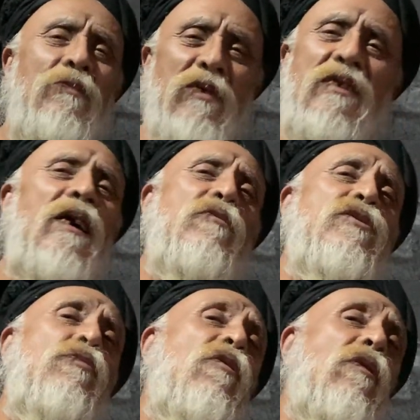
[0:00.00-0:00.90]
but that
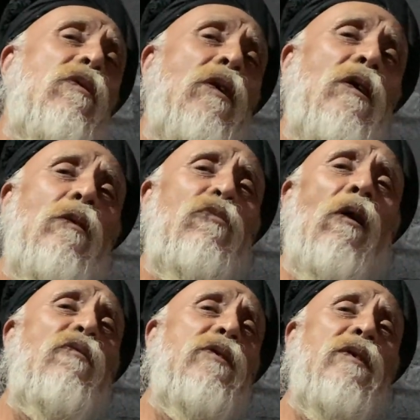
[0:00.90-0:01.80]
was more
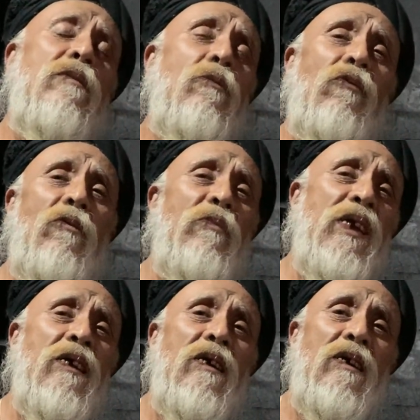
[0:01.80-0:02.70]
profitable for me